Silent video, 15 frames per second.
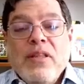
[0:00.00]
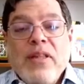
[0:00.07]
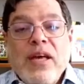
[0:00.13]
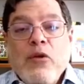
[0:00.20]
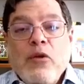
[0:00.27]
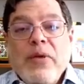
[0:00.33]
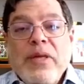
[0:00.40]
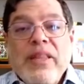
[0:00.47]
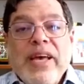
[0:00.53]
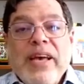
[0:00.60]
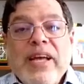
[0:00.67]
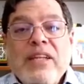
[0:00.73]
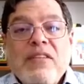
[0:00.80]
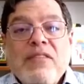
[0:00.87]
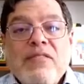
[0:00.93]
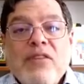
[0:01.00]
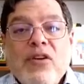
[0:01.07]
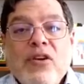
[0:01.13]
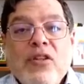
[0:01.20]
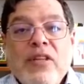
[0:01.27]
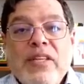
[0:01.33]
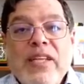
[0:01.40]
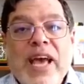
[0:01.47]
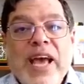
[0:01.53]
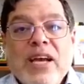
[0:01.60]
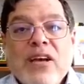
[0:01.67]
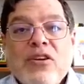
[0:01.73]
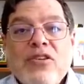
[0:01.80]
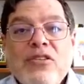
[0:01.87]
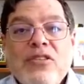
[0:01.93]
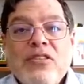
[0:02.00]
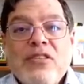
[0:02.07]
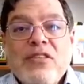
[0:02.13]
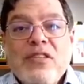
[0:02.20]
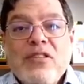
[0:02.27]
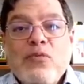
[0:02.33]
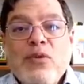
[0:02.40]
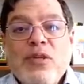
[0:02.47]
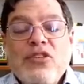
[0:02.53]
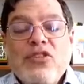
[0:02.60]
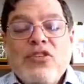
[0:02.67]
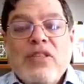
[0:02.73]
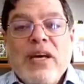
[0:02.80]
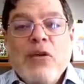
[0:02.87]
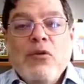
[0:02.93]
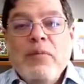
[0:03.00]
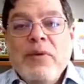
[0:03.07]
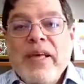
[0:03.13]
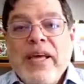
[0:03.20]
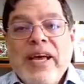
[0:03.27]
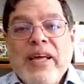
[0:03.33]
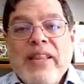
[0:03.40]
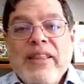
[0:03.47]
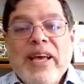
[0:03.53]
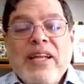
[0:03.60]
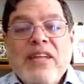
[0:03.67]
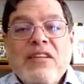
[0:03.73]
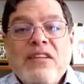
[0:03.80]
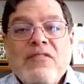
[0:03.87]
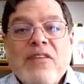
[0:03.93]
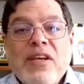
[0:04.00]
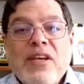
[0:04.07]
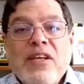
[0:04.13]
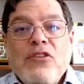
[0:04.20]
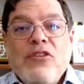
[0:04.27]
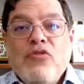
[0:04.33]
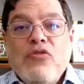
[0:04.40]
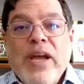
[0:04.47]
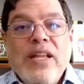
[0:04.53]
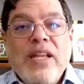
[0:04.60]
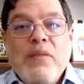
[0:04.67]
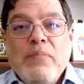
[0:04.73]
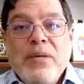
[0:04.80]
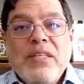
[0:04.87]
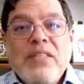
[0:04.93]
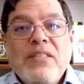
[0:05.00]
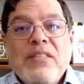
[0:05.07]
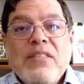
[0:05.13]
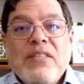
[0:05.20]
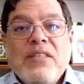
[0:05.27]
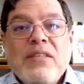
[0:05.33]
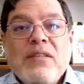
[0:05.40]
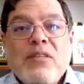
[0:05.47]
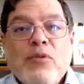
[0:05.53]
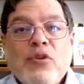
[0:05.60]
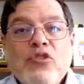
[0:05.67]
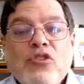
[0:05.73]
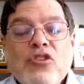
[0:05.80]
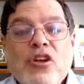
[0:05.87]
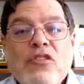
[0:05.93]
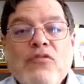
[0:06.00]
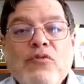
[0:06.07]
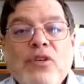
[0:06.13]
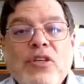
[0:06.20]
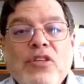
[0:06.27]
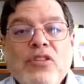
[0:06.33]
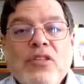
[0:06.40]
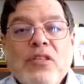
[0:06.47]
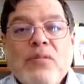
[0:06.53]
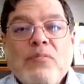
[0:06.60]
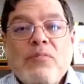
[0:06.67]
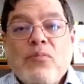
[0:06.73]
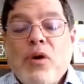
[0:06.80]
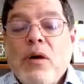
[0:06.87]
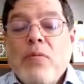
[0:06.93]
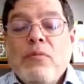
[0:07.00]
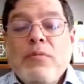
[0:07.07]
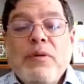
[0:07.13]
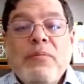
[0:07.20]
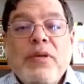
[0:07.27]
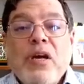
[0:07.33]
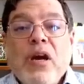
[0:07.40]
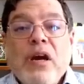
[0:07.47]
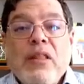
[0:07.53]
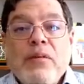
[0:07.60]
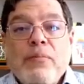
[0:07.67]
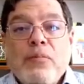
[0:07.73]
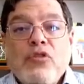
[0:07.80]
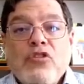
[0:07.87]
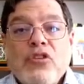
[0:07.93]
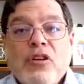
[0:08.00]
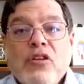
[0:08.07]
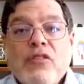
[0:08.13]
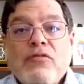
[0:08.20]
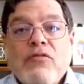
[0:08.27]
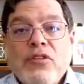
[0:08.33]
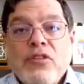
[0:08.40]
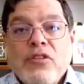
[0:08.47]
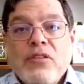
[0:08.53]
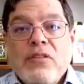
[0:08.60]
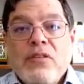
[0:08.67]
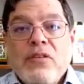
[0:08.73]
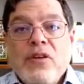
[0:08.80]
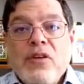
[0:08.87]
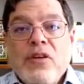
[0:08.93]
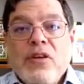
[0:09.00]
That will be the end of all the tankers in the region. That will be the end of trade and business in the Persian Gulf region and probably beyond the Persian Gulf region.